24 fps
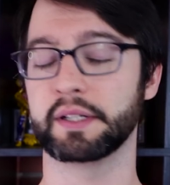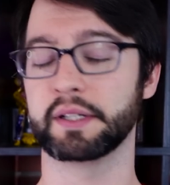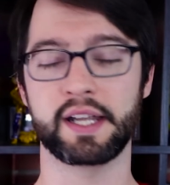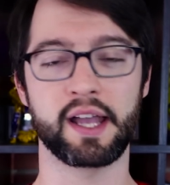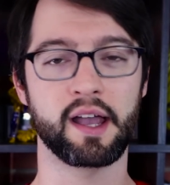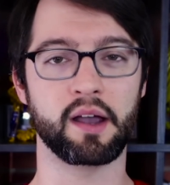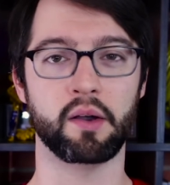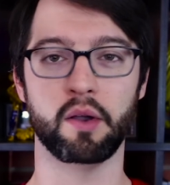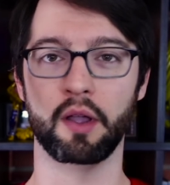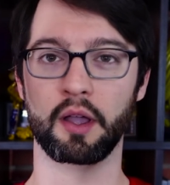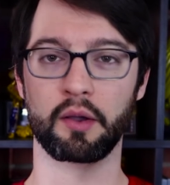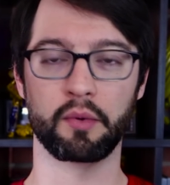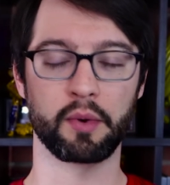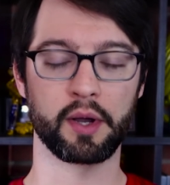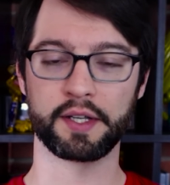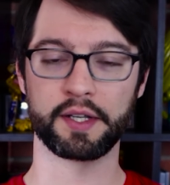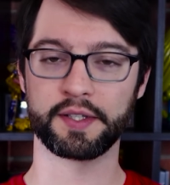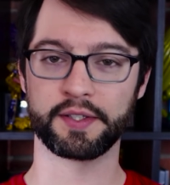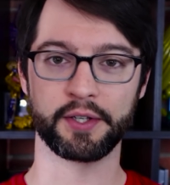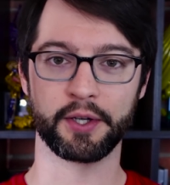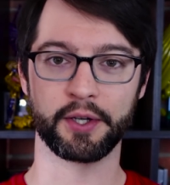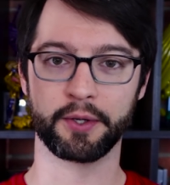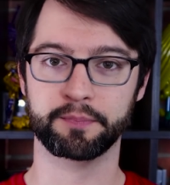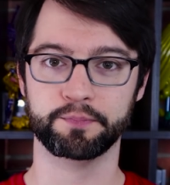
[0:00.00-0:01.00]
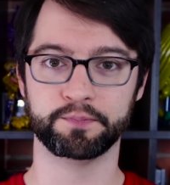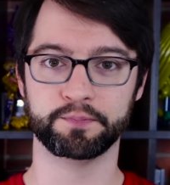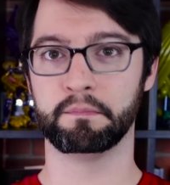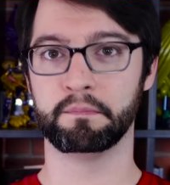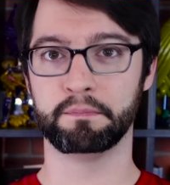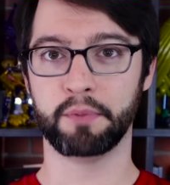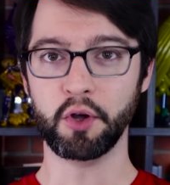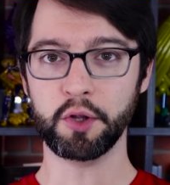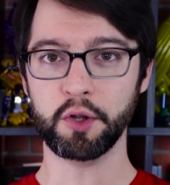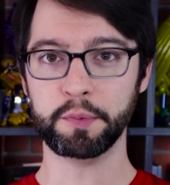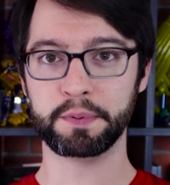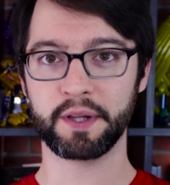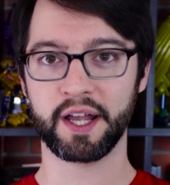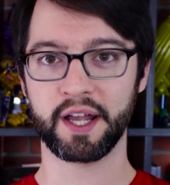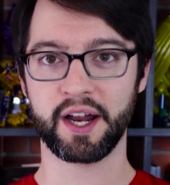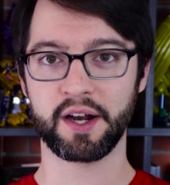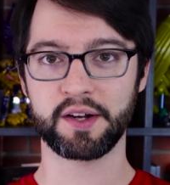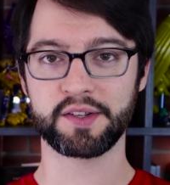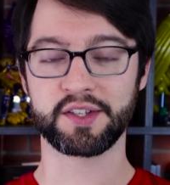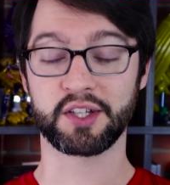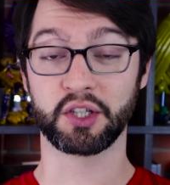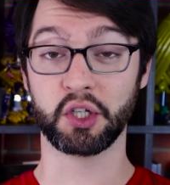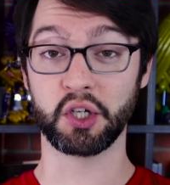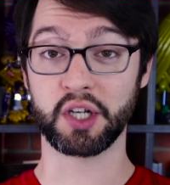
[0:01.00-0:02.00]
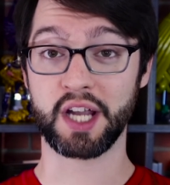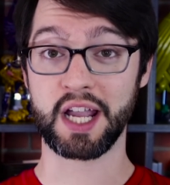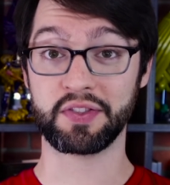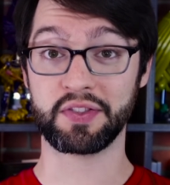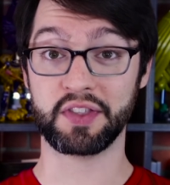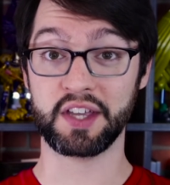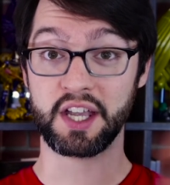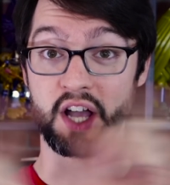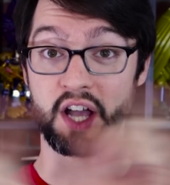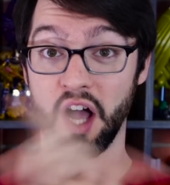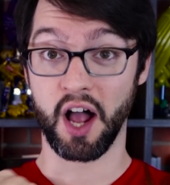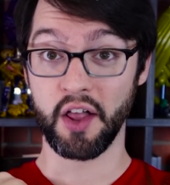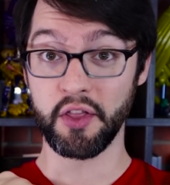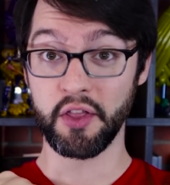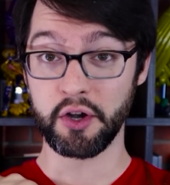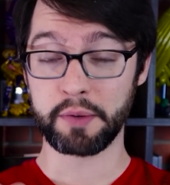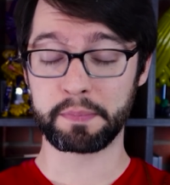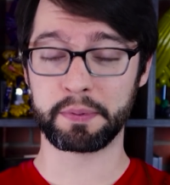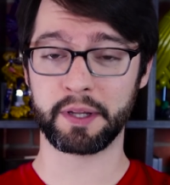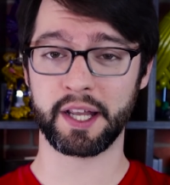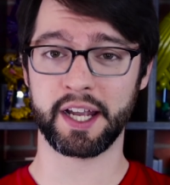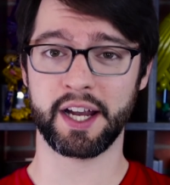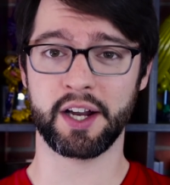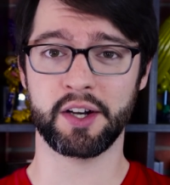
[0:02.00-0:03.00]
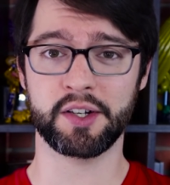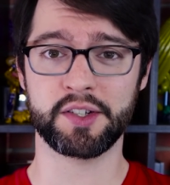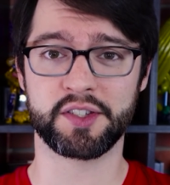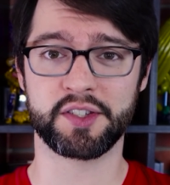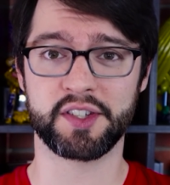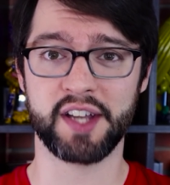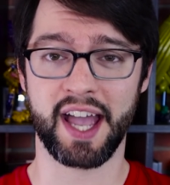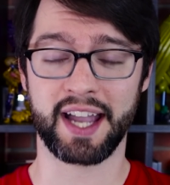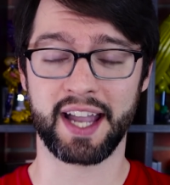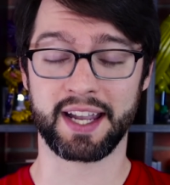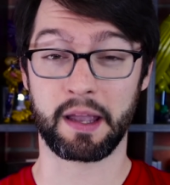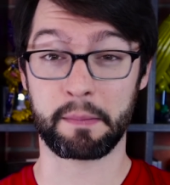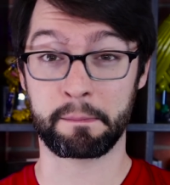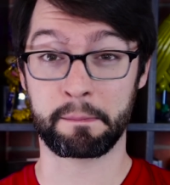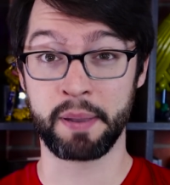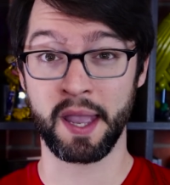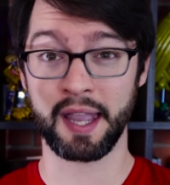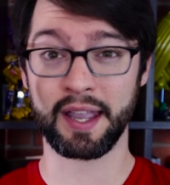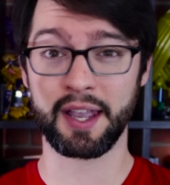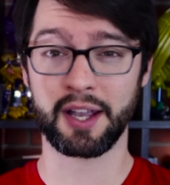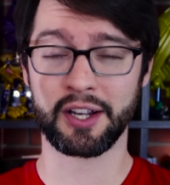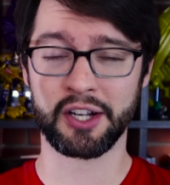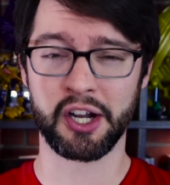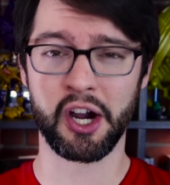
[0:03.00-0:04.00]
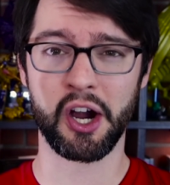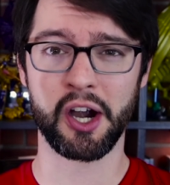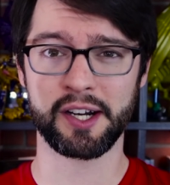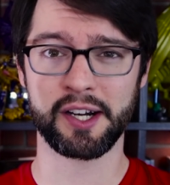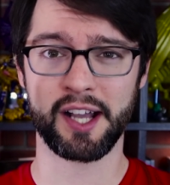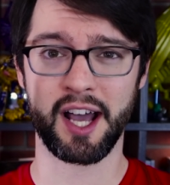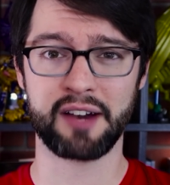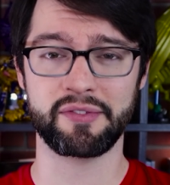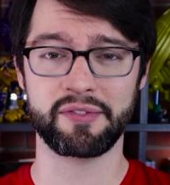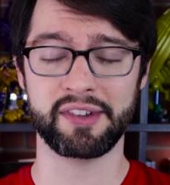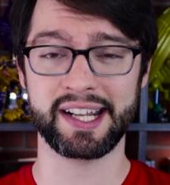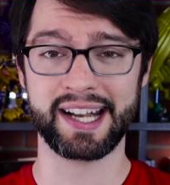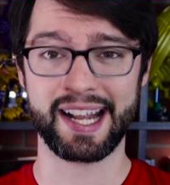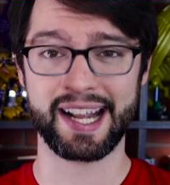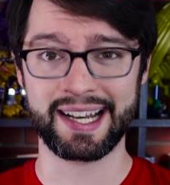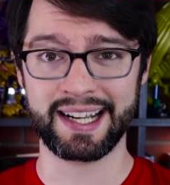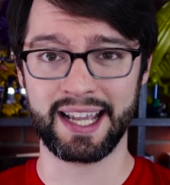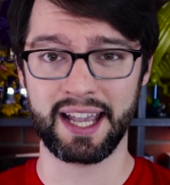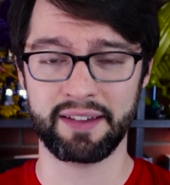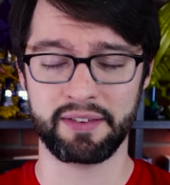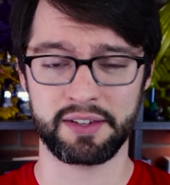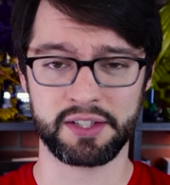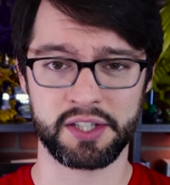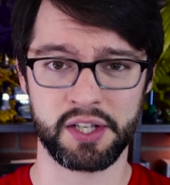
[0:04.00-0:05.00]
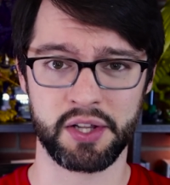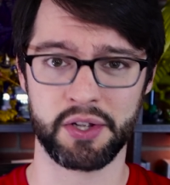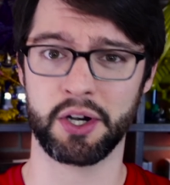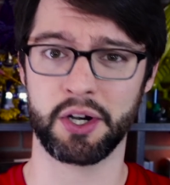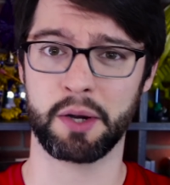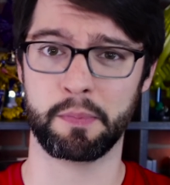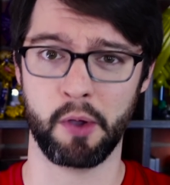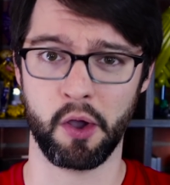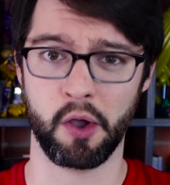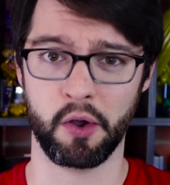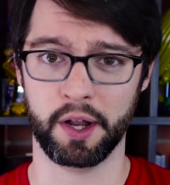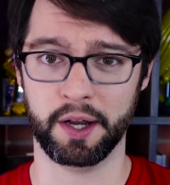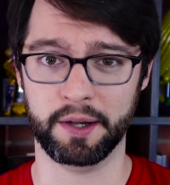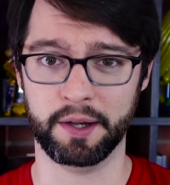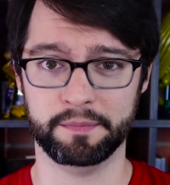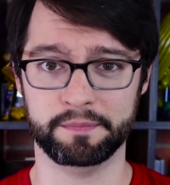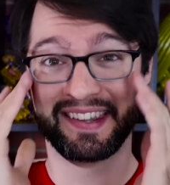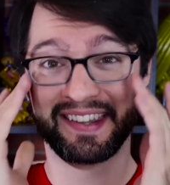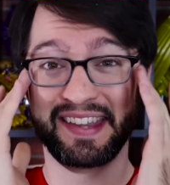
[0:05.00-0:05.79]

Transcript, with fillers: But yeah, uh, what does it do? Both players look at the other player's deck, pick a card out of it, and give it to their opponent.